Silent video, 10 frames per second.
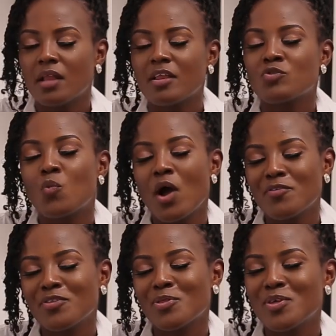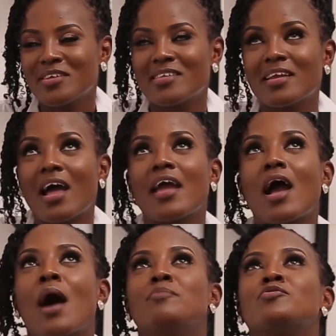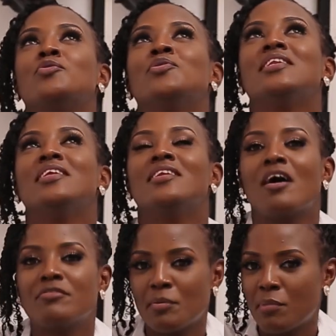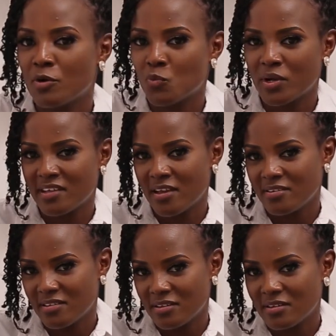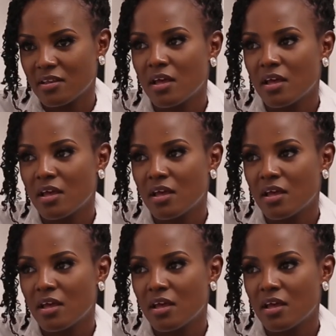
That's one of the things that I absolutely loved about what I did